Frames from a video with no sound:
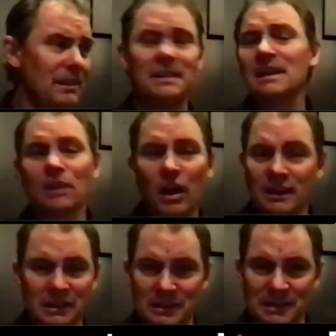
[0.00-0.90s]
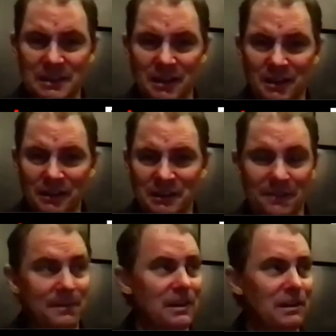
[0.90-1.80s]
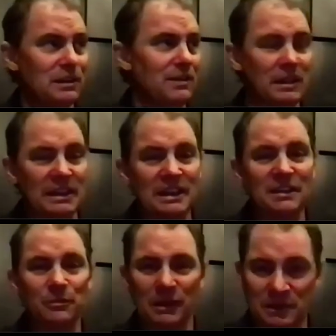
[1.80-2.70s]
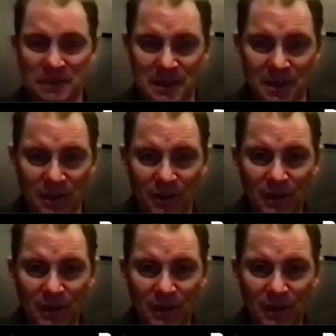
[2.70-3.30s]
Thank God it didn't sell, because I fell in love with it again when it was there.